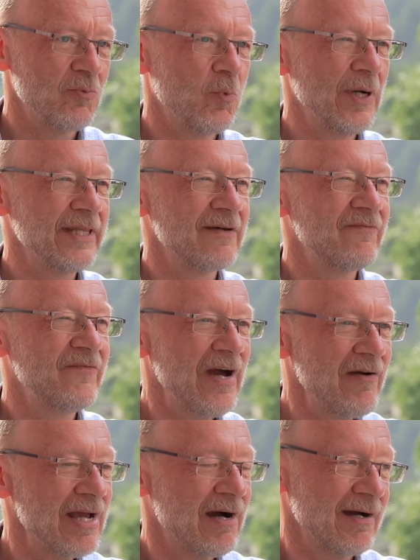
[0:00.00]
with a
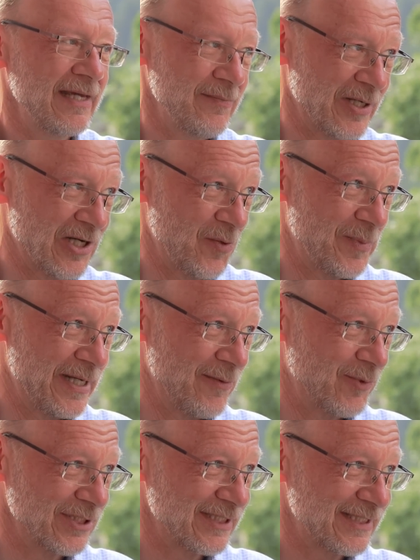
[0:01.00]
very high hemoglobin
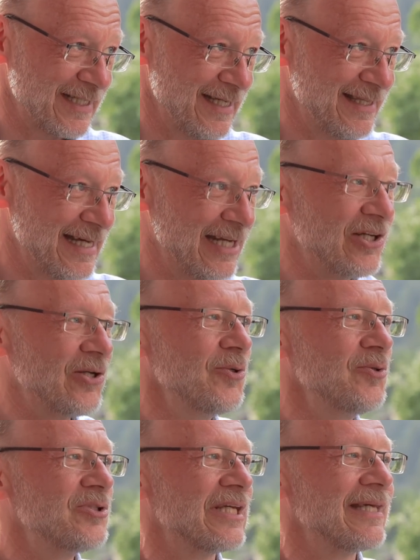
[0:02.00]
A1C, they're
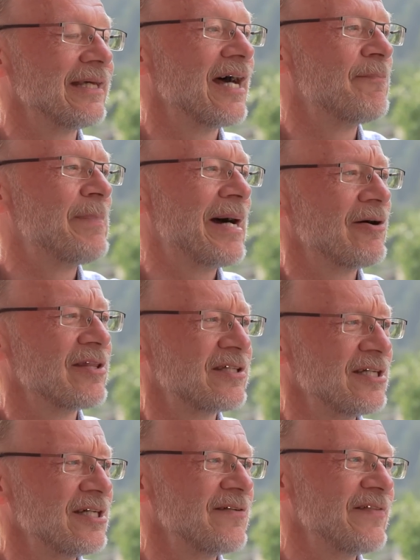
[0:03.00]
losing about a
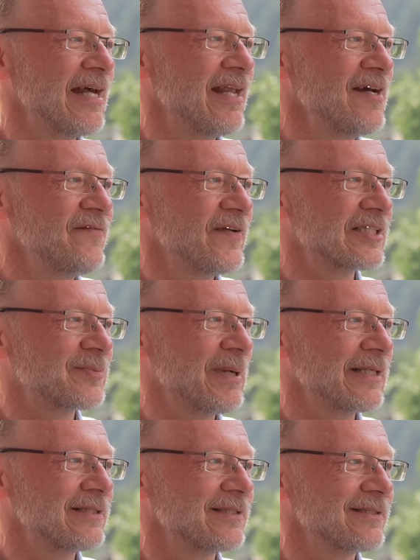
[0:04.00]
third of their life
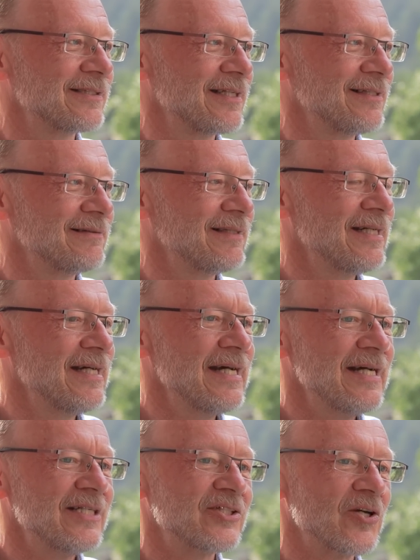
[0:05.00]
expectancy.
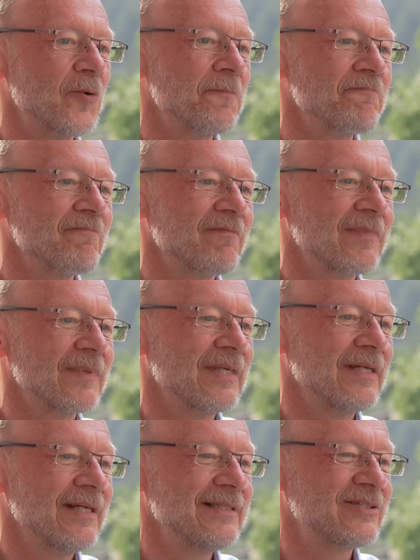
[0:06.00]
So
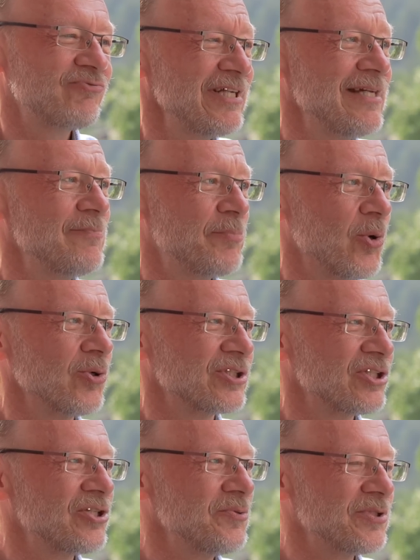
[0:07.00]
it's really important
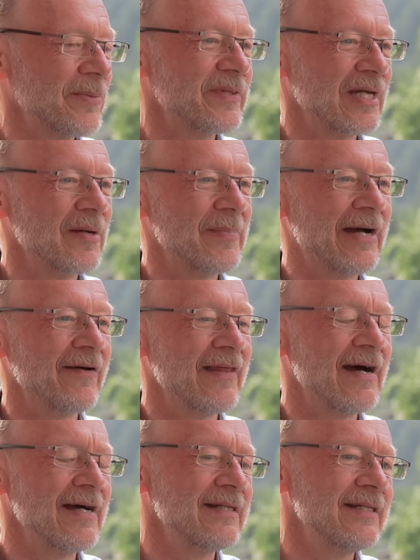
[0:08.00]
to do something about
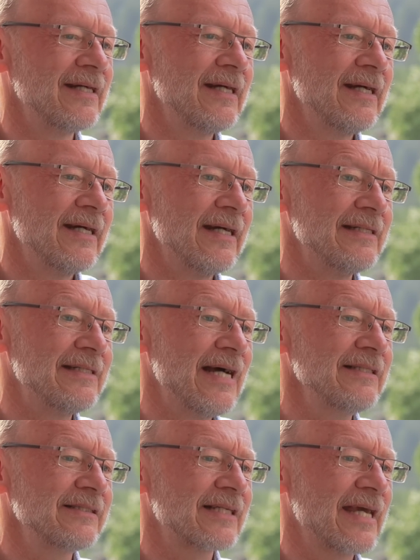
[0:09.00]
that. And in
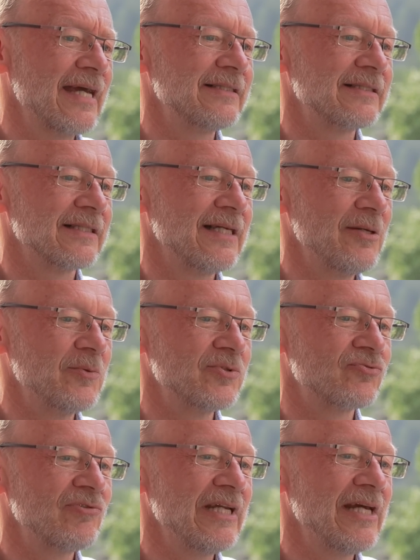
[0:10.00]
Dan's case, he
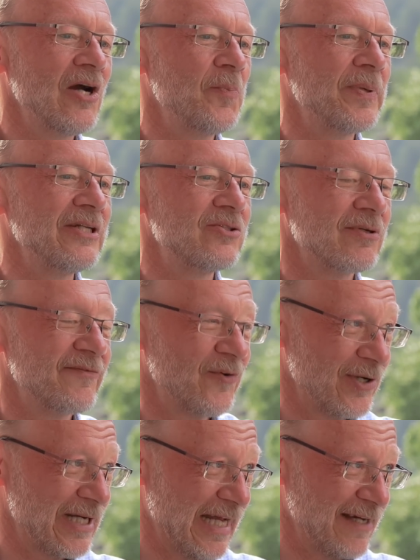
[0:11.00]
was really hoping to
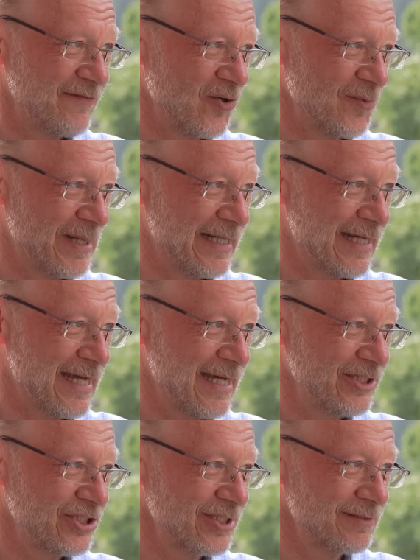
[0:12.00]
avoid lifelong
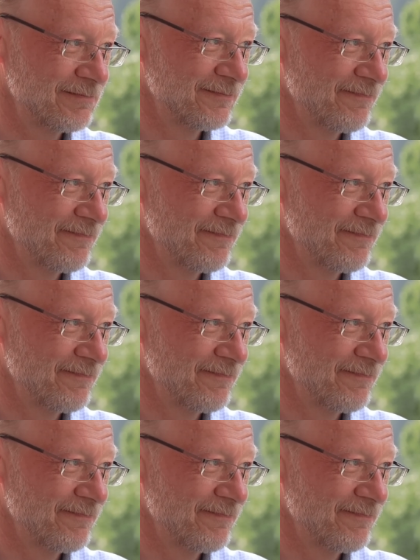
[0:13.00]
medication.